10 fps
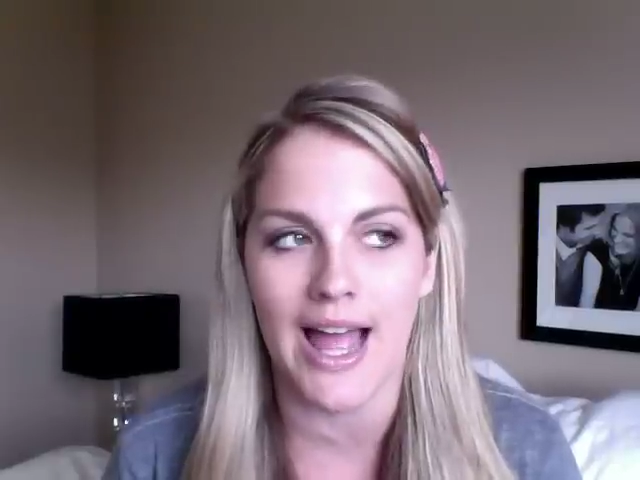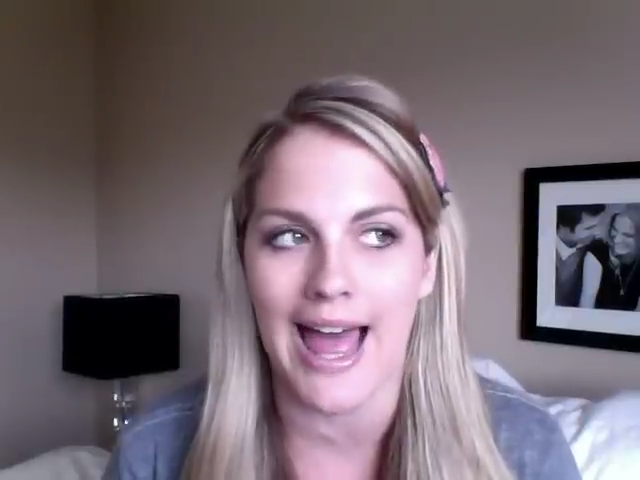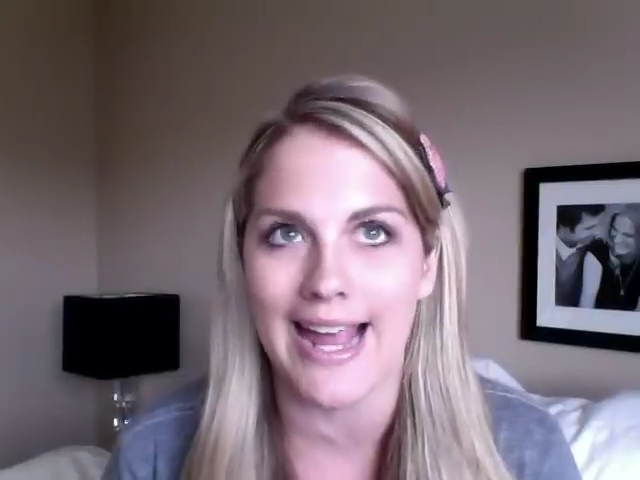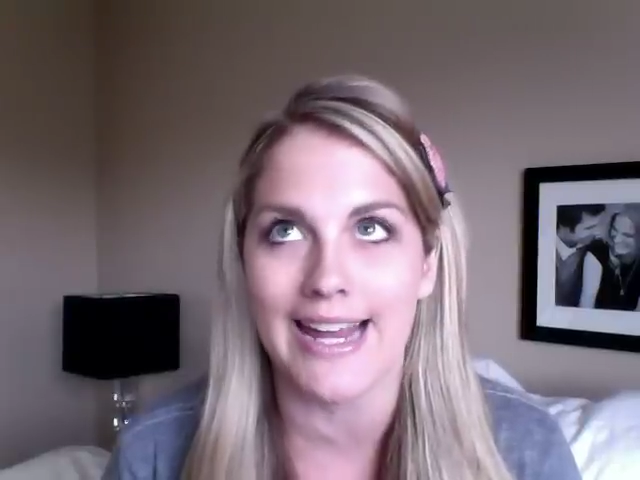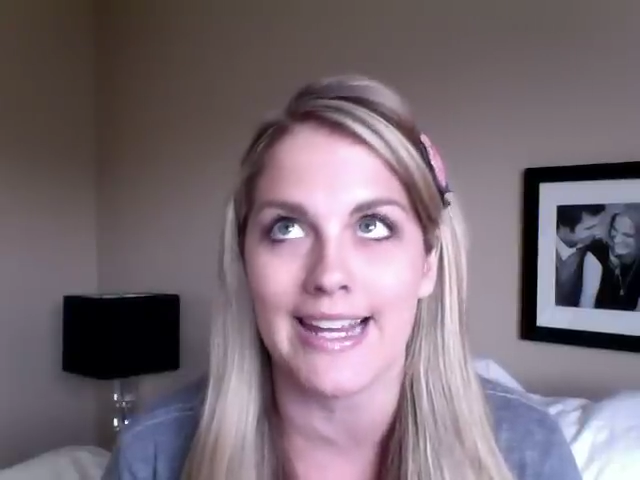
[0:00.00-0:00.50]

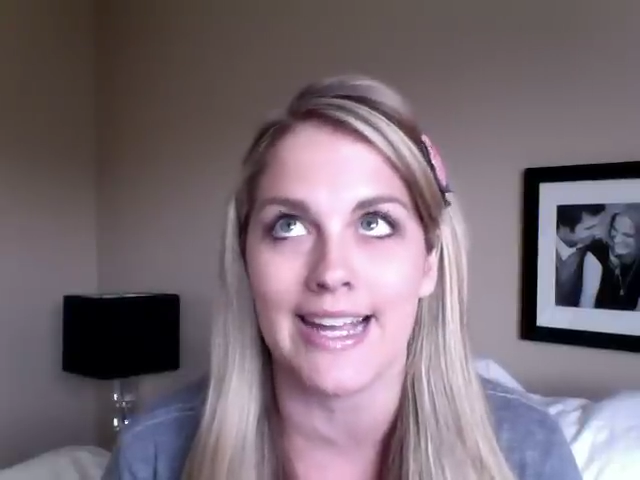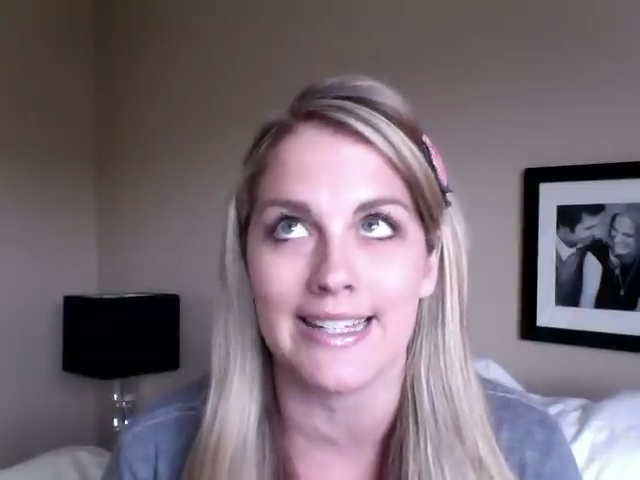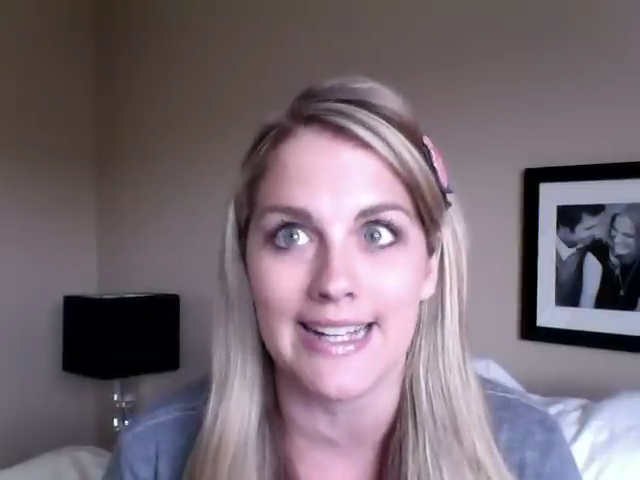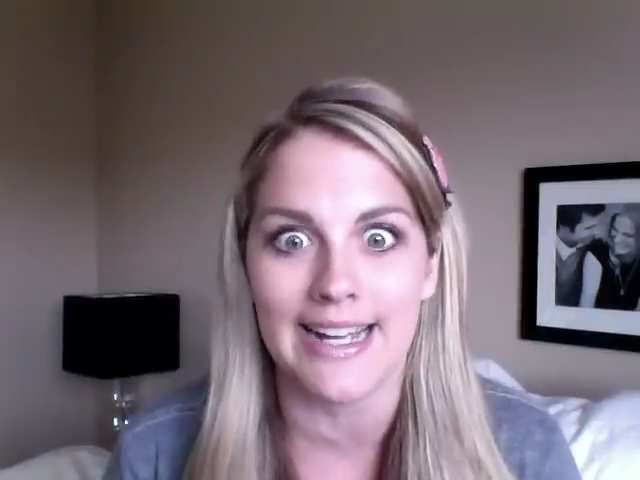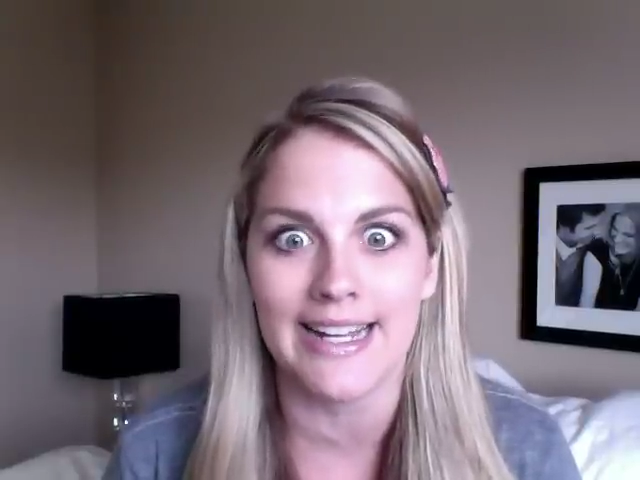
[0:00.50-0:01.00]

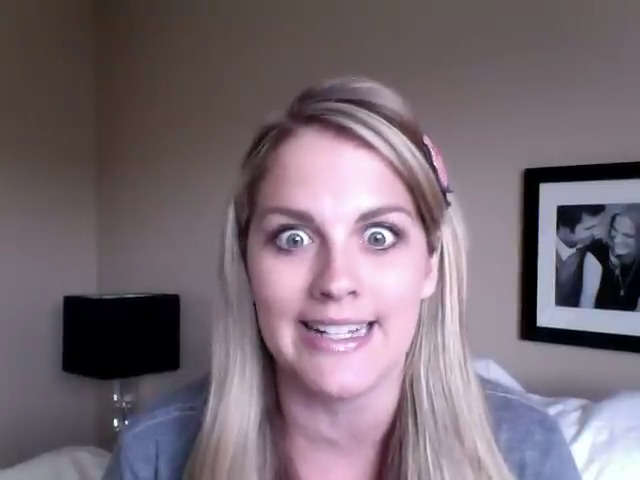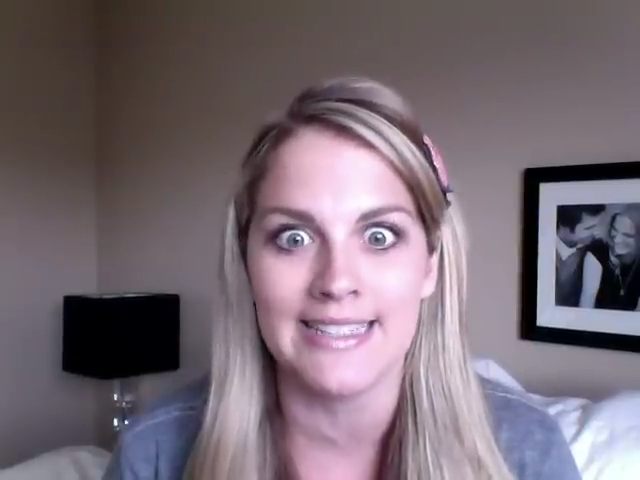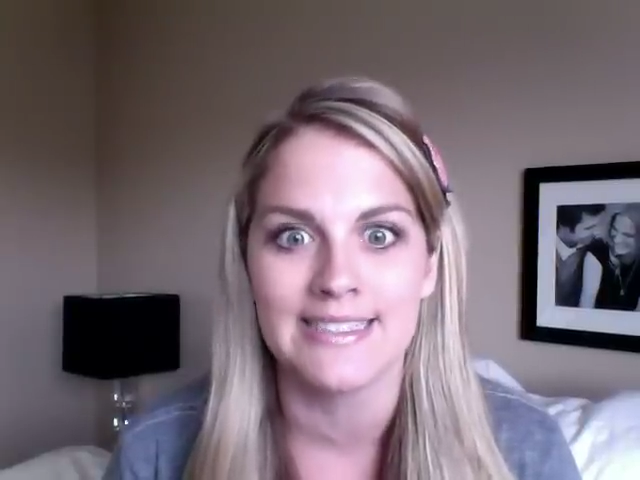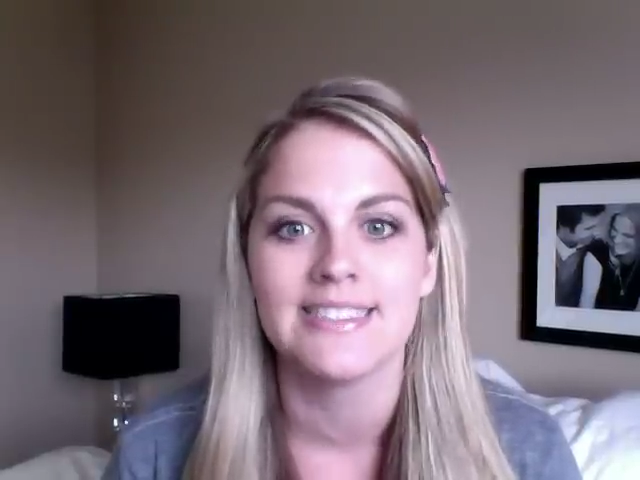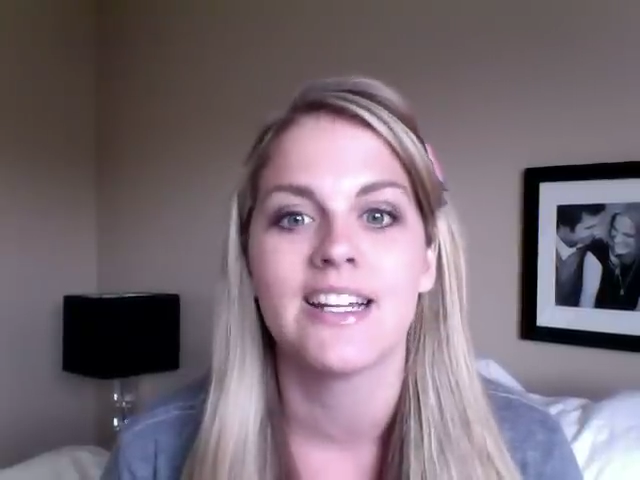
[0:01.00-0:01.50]

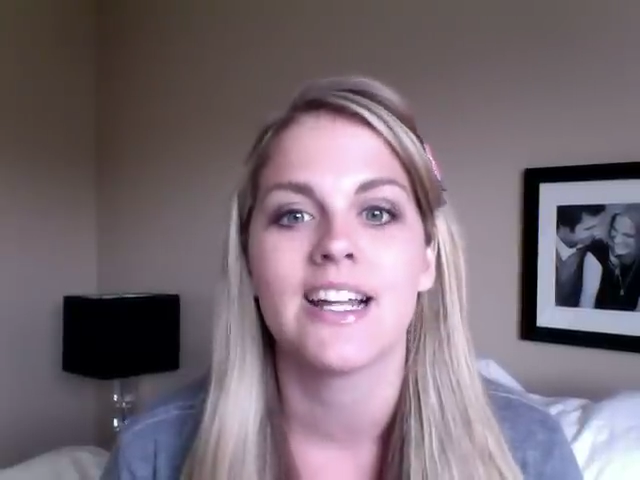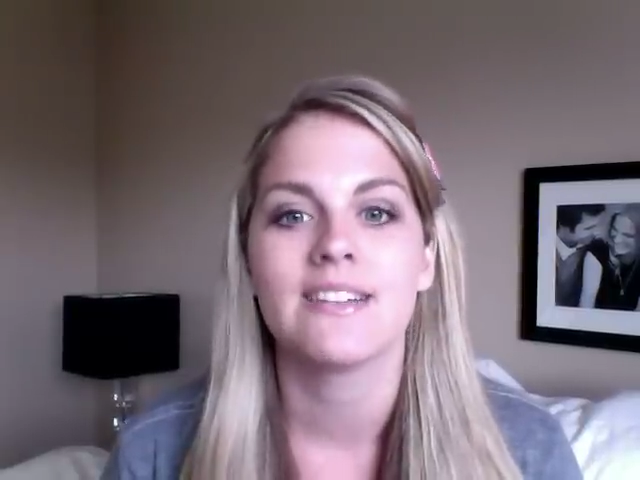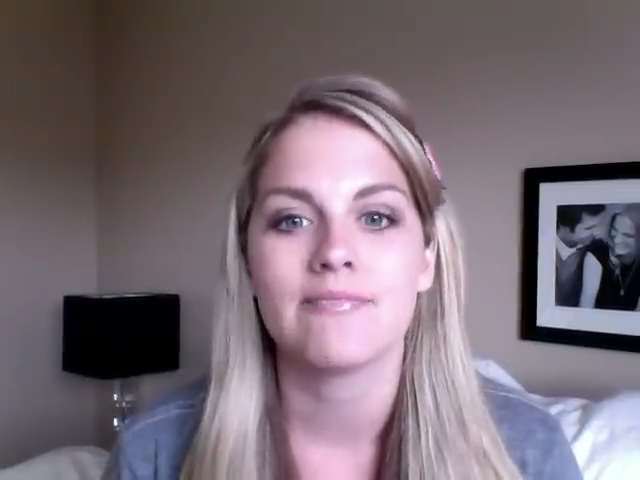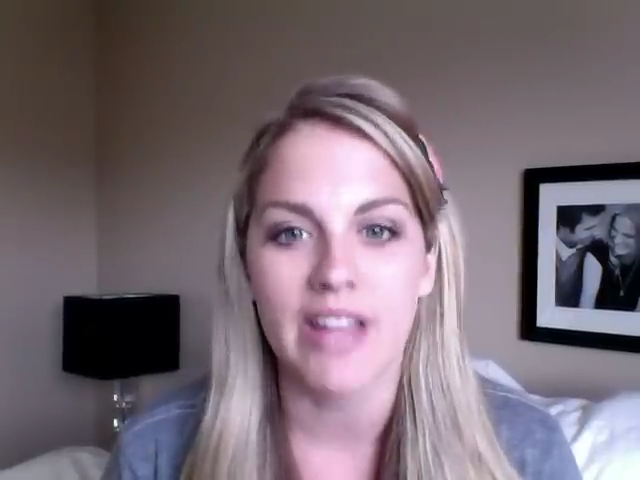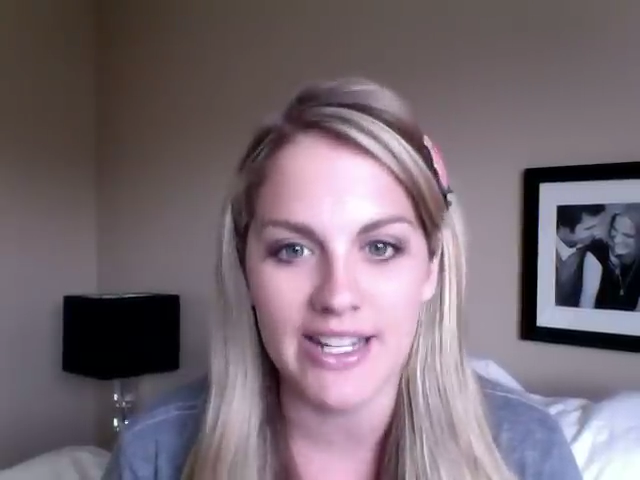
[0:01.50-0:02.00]

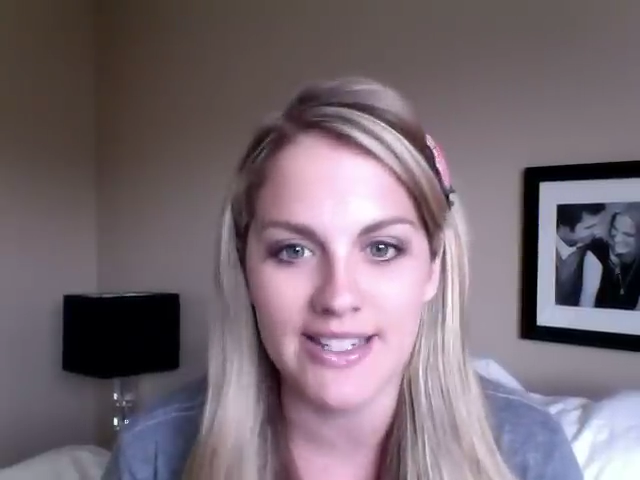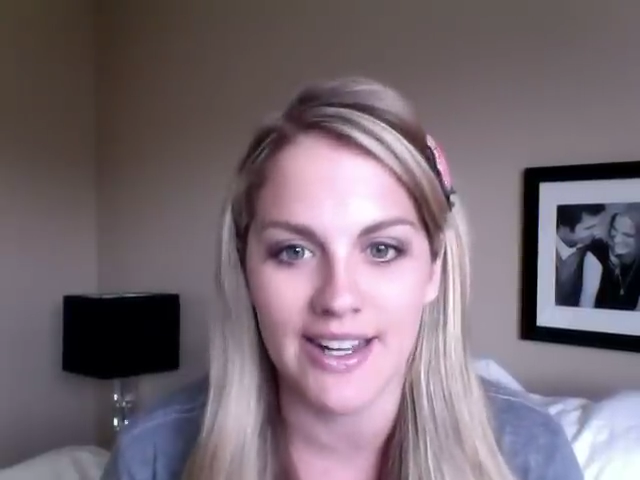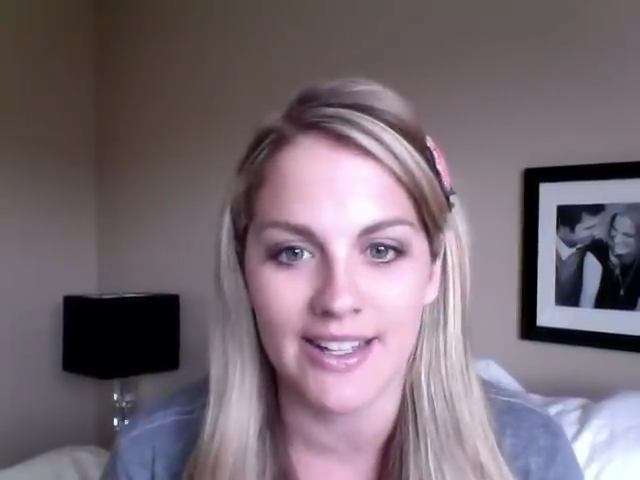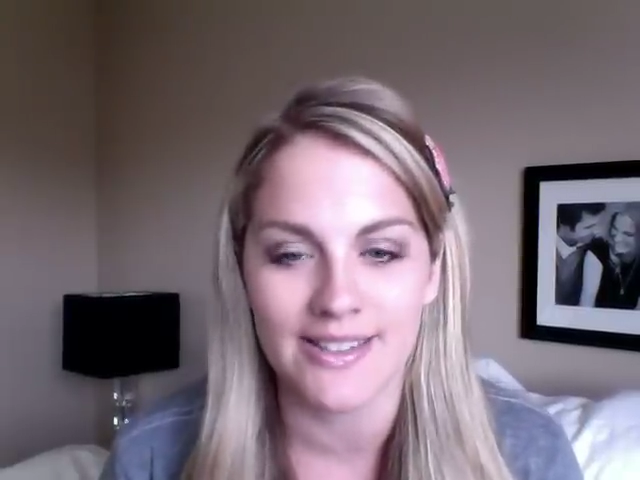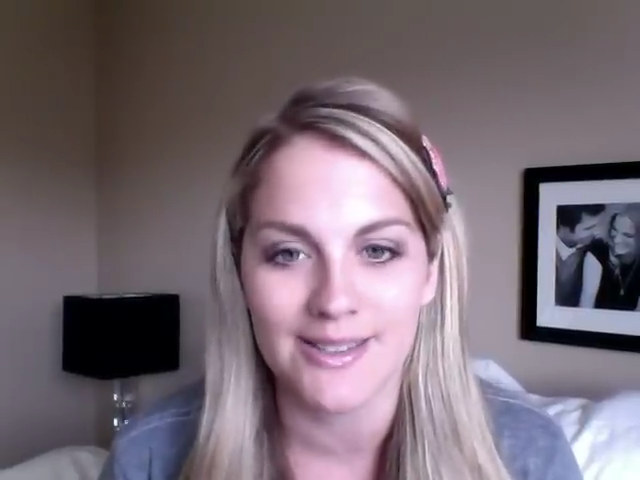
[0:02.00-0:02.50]
it
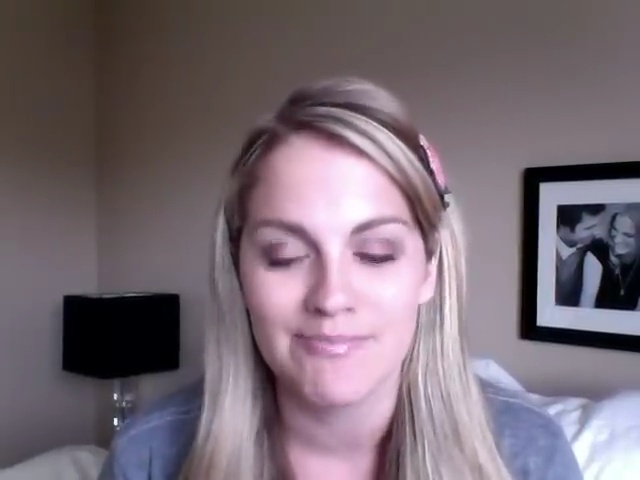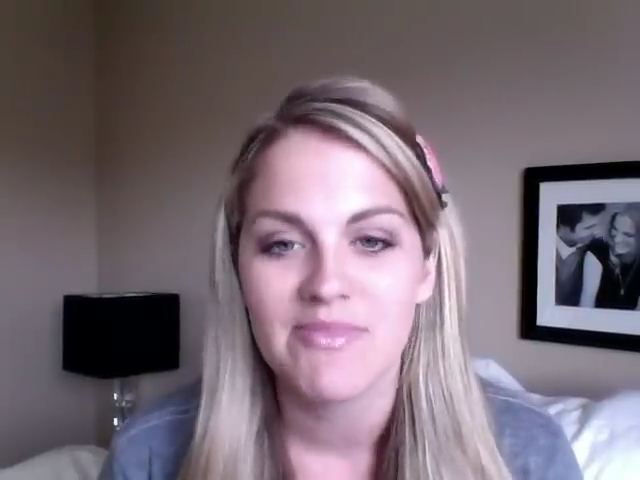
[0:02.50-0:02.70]
does.